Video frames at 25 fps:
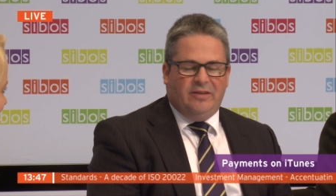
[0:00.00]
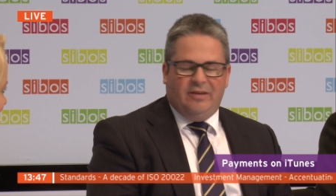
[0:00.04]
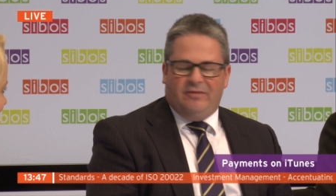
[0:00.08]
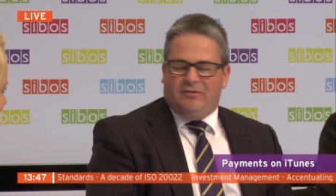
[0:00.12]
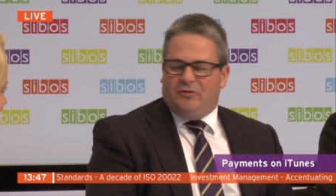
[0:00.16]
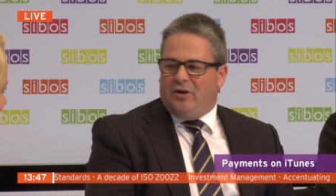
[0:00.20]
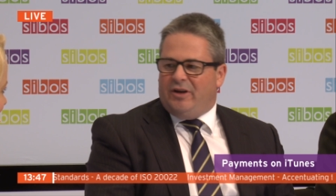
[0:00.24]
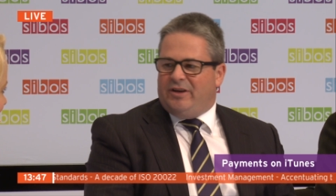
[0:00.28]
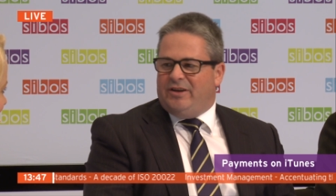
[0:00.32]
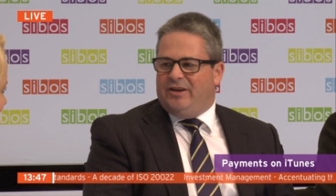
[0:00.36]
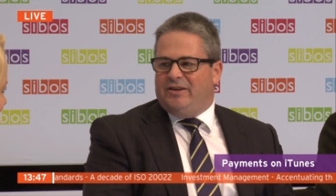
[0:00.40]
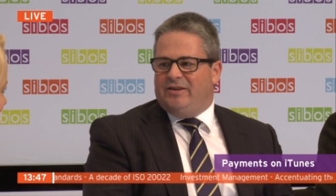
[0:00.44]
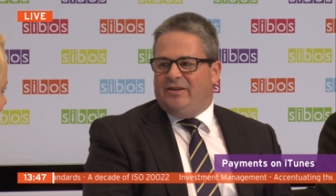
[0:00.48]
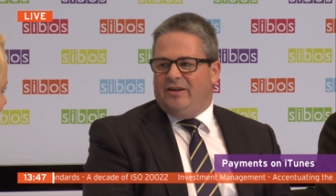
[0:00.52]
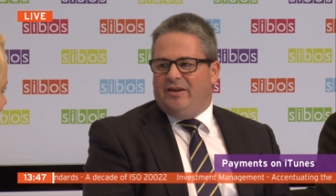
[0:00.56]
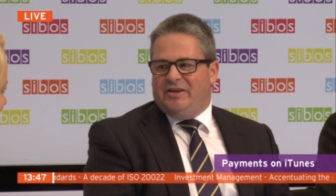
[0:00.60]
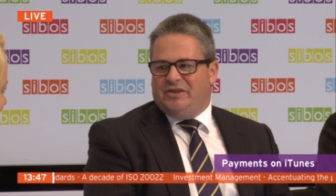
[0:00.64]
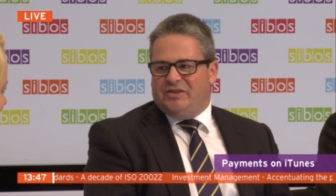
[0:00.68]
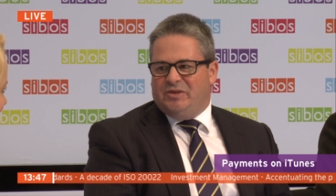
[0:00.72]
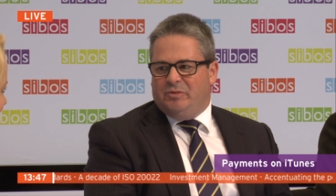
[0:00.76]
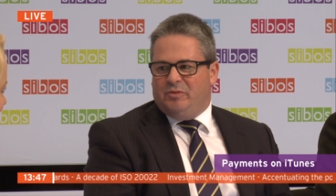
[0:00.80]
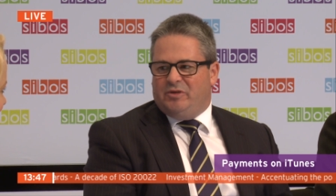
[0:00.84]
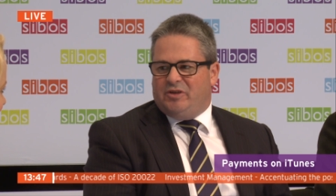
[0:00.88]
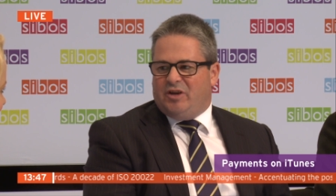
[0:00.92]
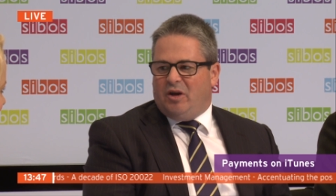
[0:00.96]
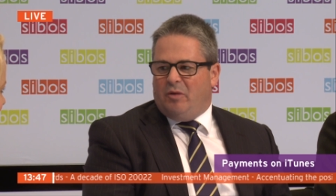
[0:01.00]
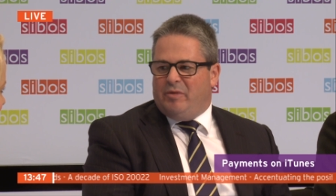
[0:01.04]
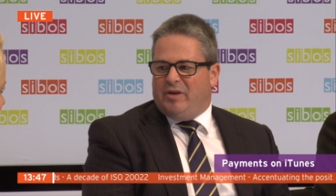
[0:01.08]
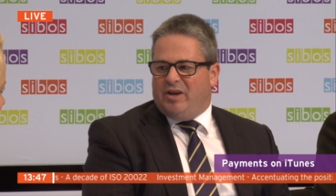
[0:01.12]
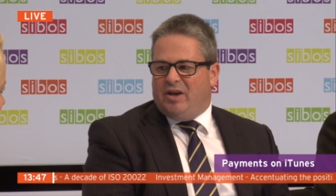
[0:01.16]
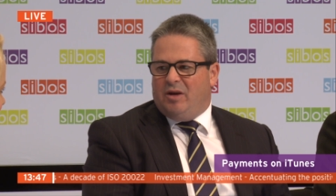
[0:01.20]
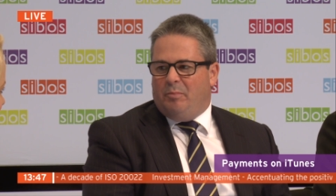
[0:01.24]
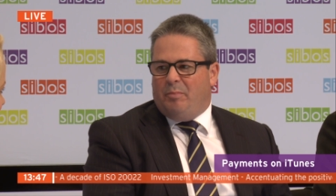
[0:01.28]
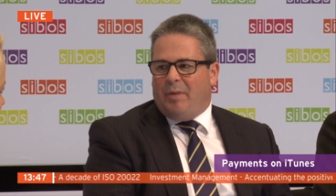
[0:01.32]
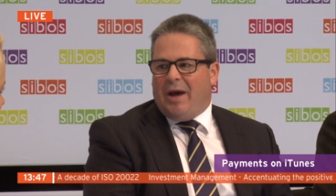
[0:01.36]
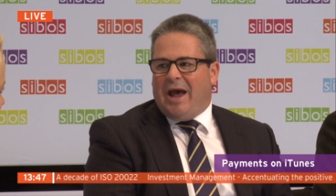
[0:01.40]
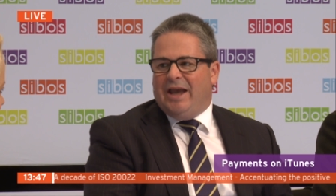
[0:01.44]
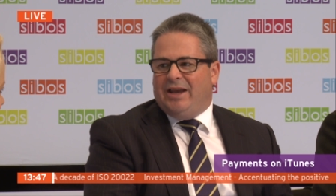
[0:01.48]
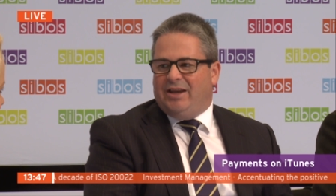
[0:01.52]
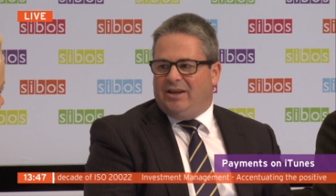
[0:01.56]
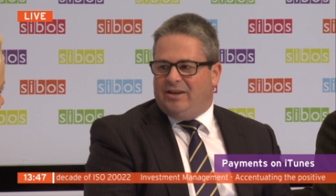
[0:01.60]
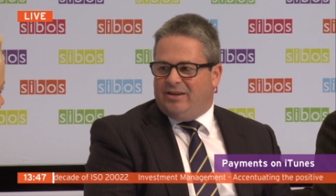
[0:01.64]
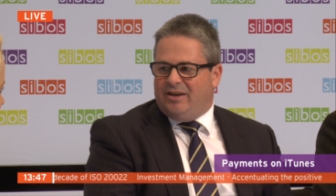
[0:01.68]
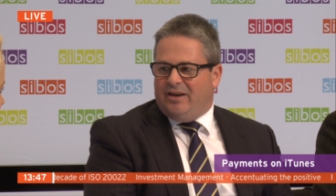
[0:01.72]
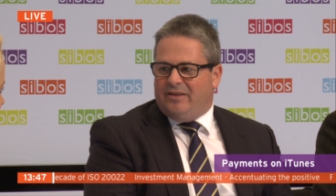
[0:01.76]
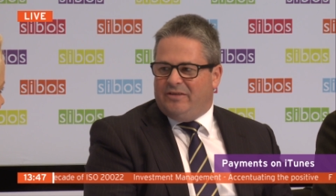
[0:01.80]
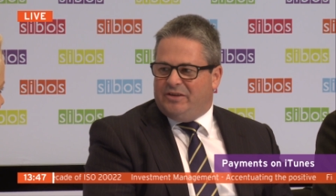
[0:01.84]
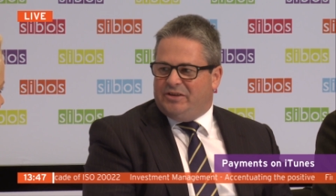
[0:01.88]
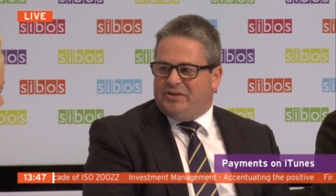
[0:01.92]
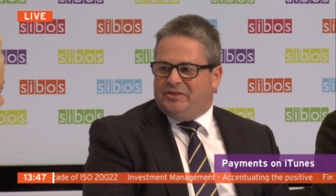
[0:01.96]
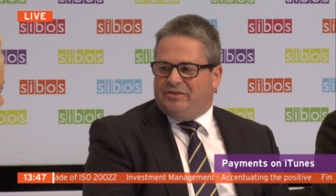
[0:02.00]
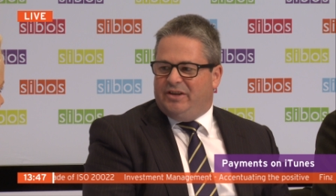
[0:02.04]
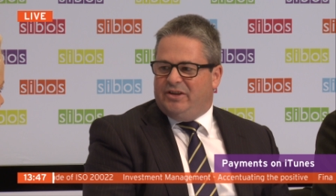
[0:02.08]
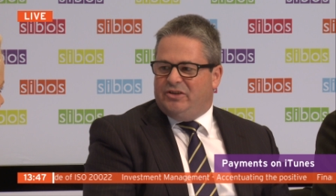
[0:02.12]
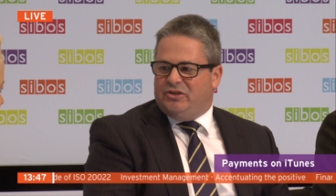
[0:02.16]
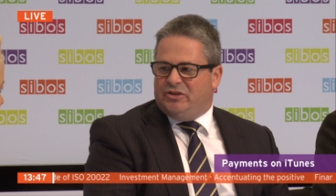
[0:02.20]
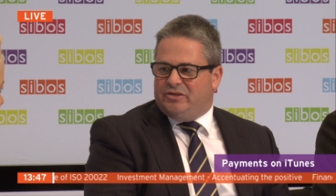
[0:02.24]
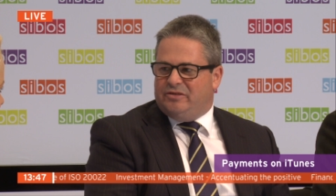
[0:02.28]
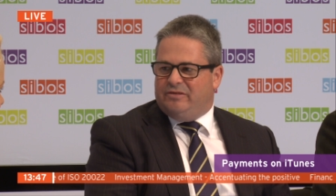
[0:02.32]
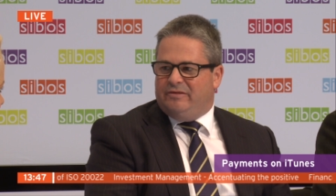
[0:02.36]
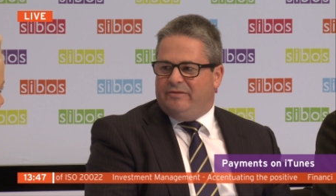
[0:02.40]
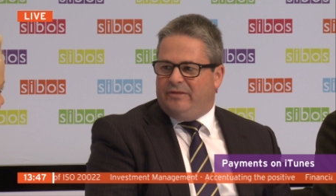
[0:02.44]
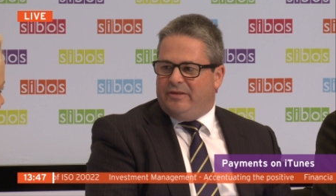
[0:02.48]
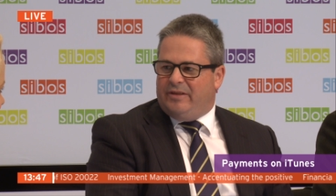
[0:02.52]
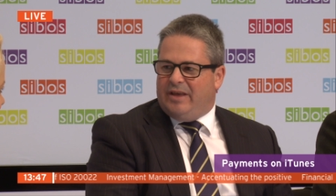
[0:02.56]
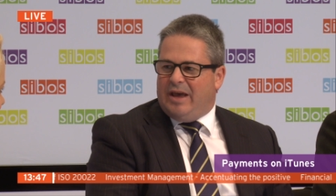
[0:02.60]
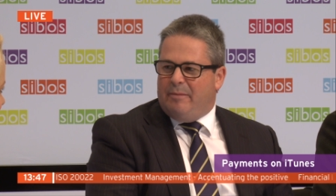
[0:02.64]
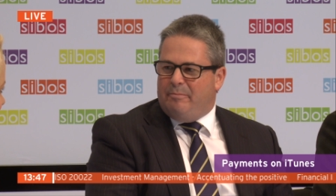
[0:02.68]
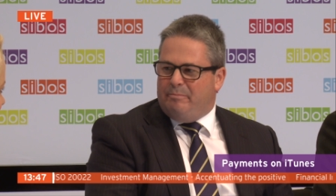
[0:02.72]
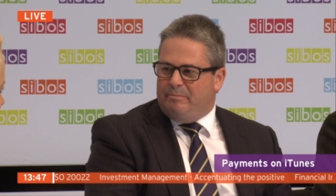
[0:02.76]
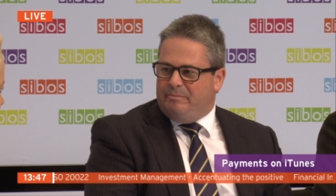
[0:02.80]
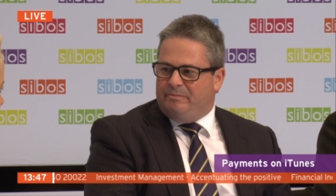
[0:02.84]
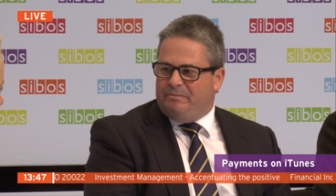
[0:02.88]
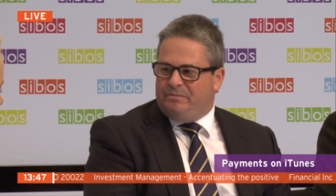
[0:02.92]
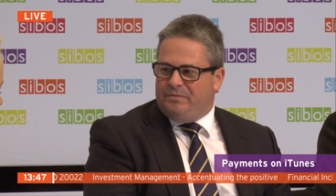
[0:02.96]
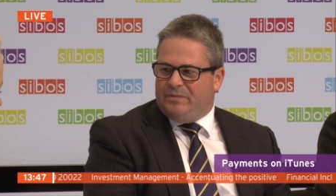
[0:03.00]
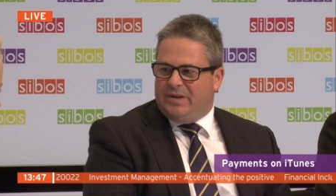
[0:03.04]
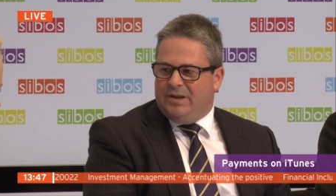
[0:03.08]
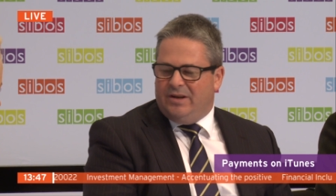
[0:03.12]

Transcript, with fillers: they've recognized that becoming a bank at this stage isn't for them.